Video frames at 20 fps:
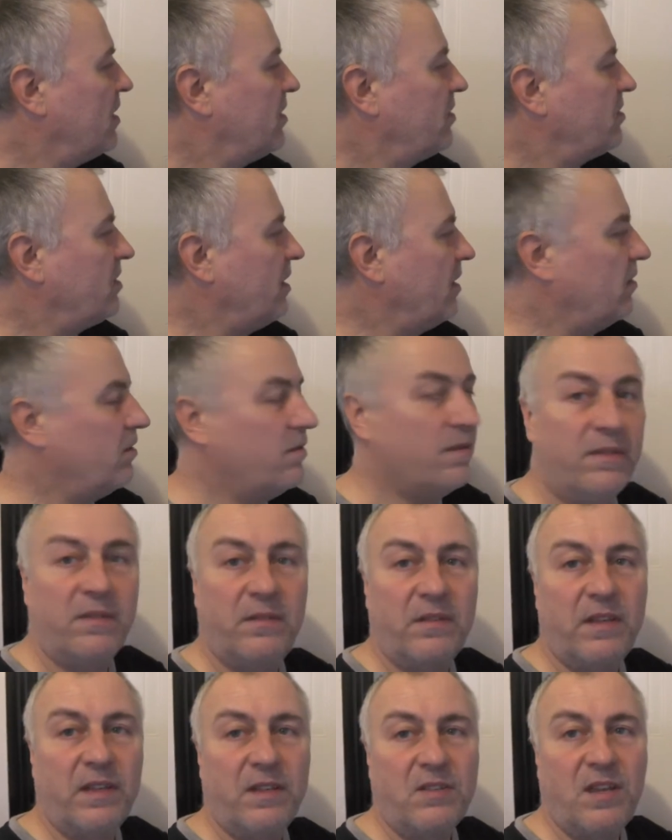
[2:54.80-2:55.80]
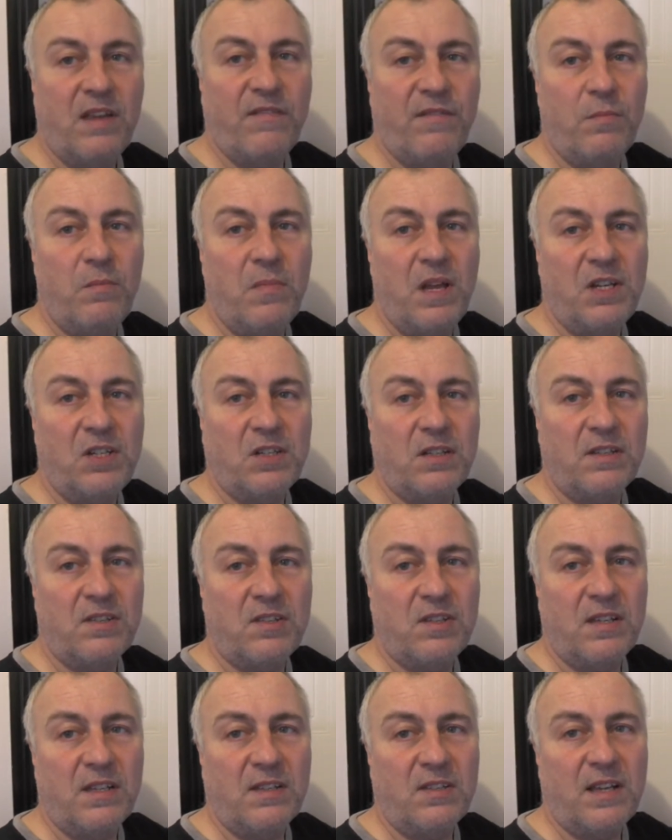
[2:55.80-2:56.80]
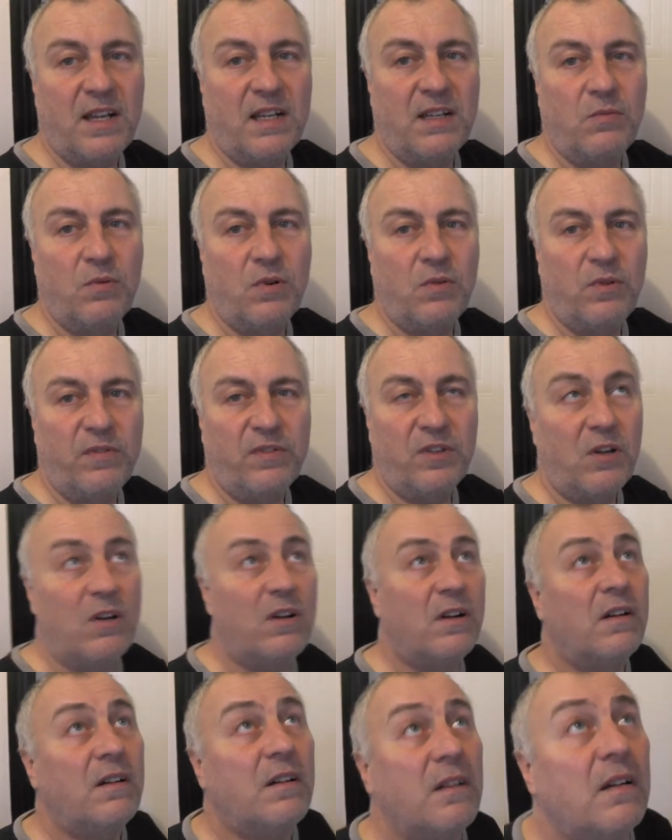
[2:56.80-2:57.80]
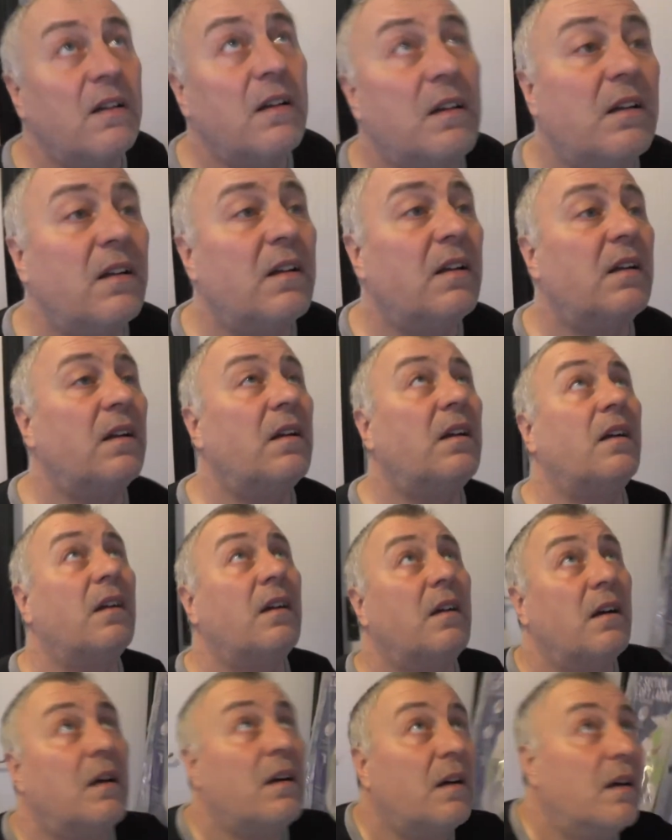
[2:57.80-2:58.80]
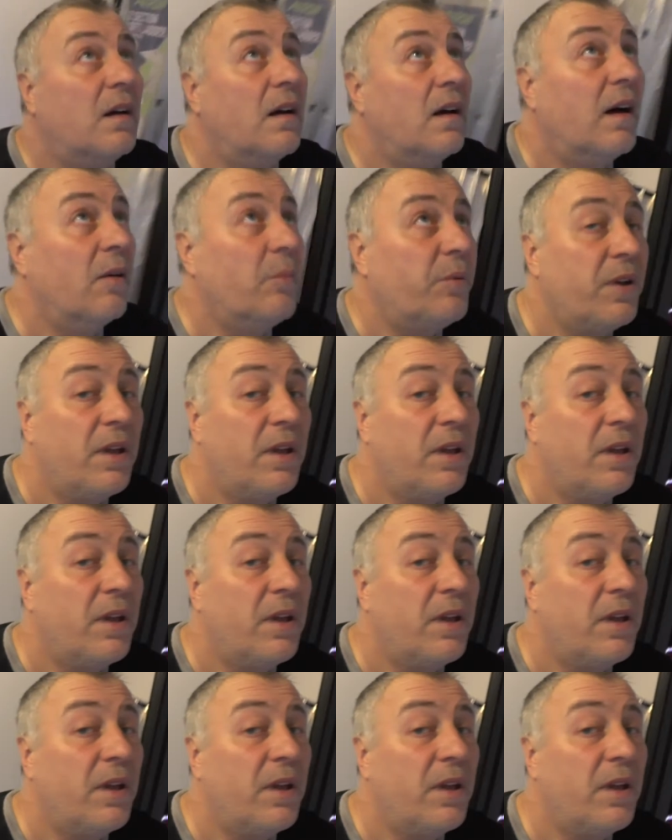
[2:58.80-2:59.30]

So let's have a measure, see exactly what we've got up